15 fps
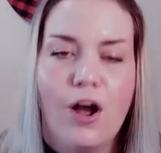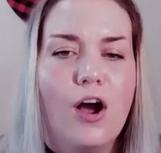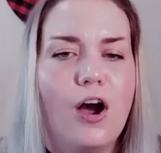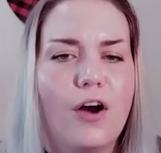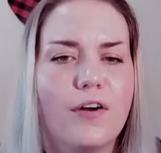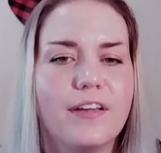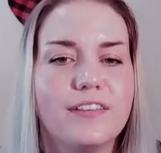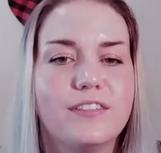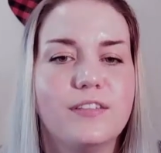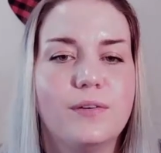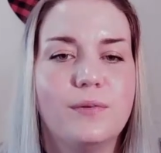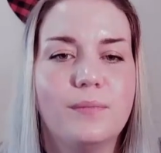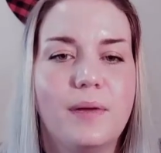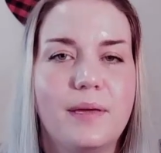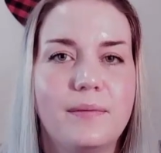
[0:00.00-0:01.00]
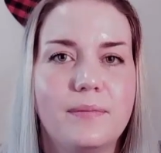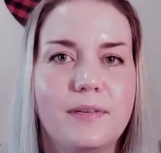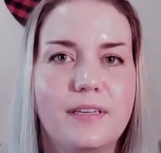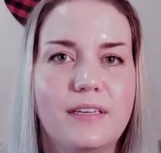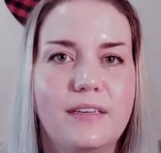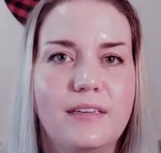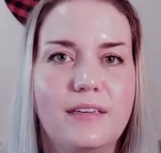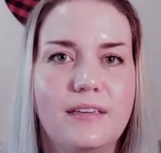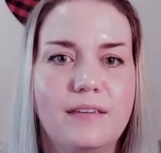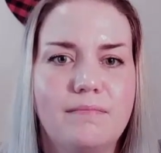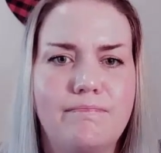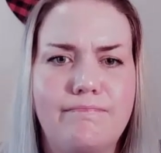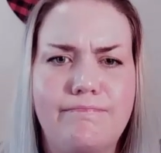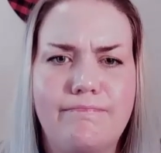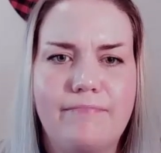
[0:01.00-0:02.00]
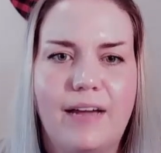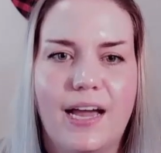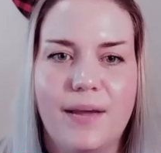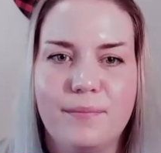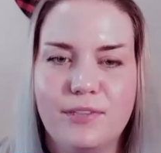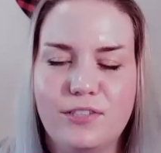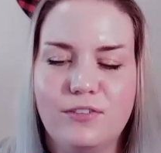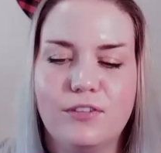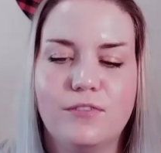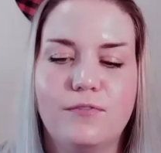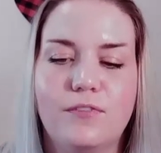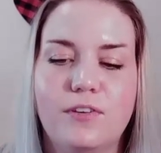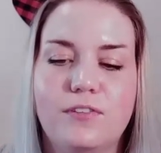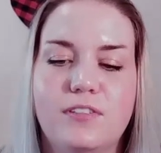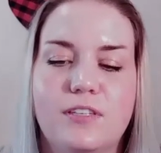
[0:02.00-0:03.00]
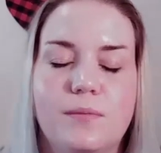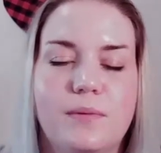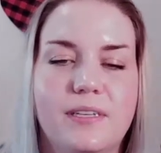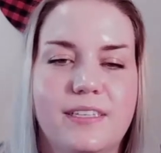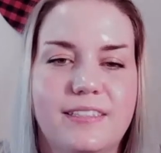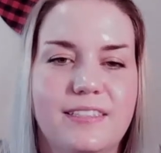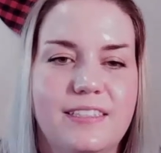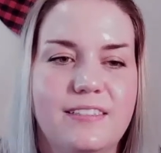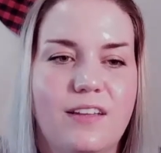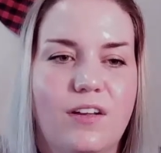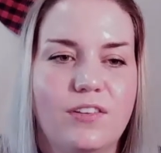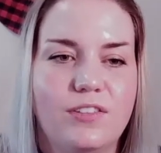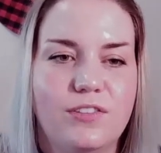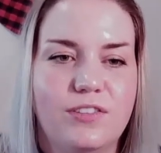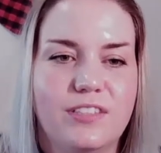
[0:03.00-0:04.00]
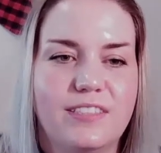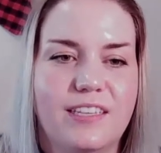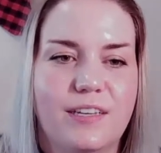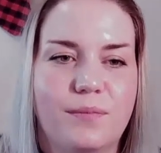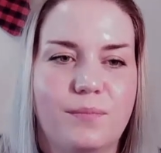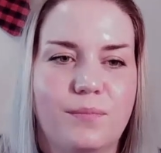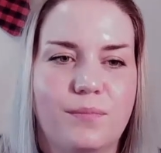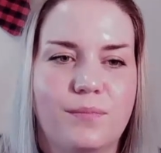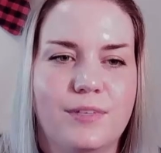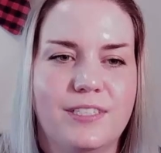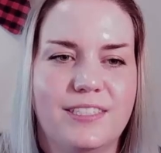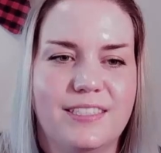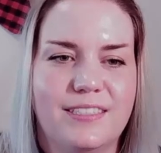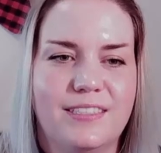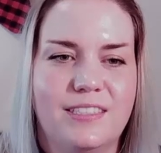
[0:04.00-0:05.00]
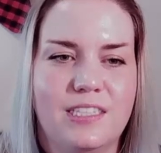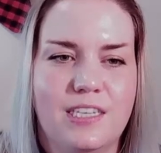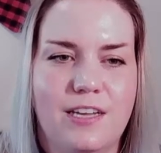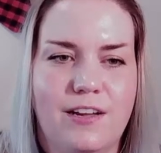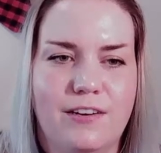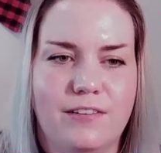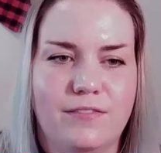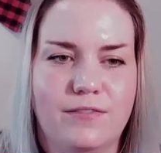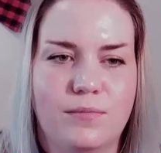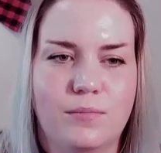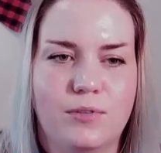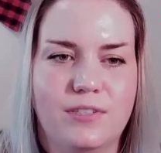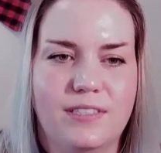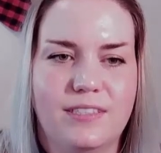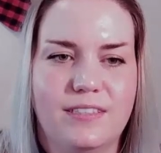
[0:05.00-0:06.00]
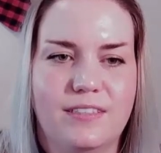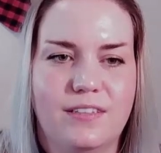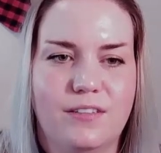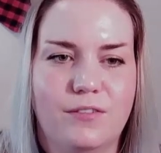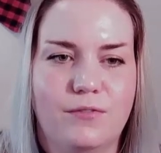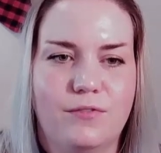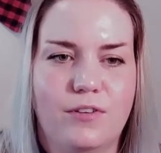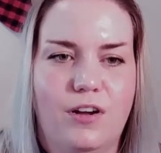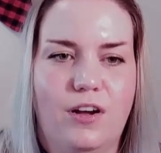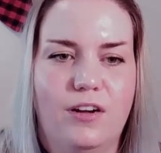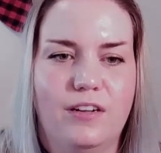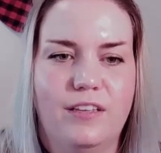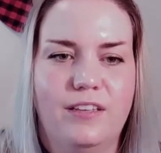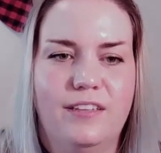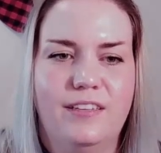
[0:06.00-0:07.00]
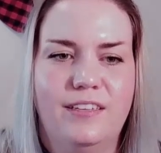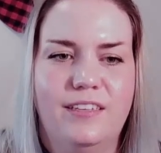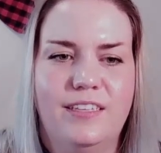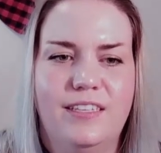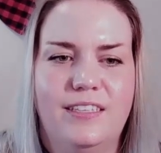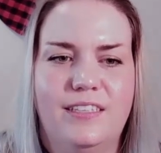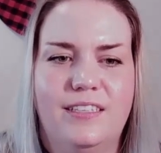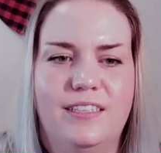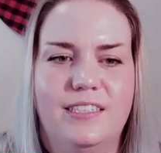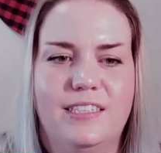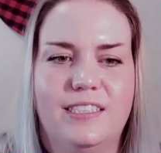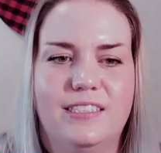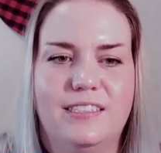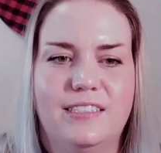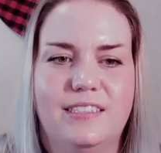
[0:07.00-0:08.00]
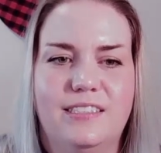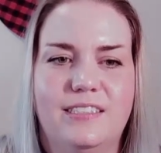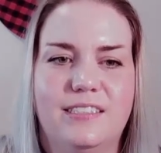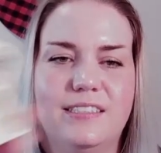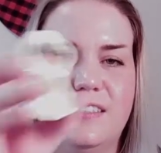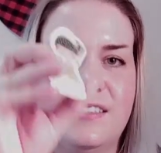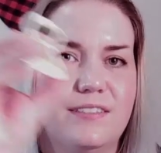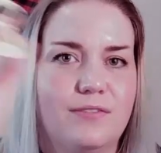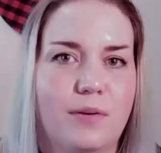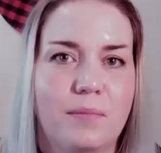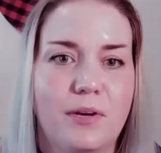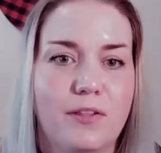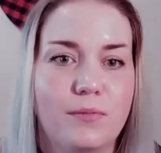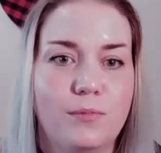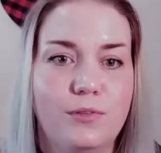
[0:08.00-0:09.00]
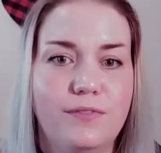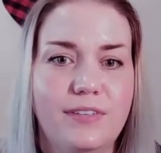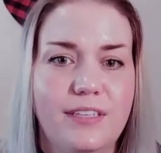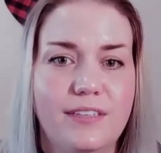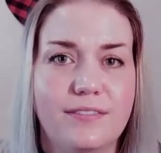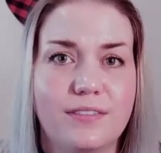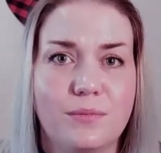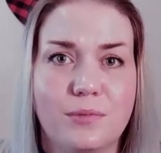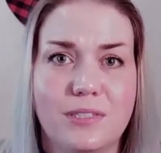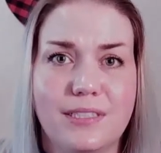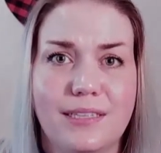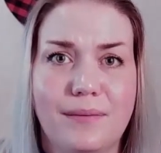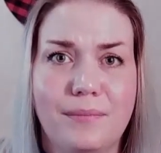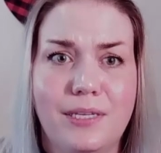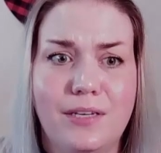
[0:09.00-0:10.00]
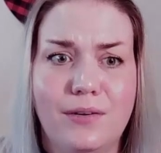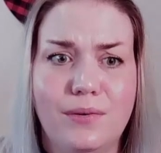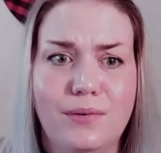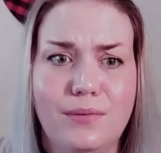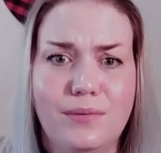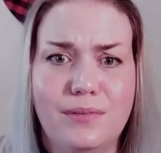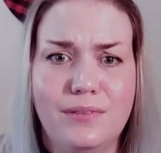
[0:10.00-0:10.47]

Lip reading: Okay, so maybe I'm a little confused here because this also looks like Princess Tiana from Princess and the Frog. Unless this is from another movie, someone can let me know.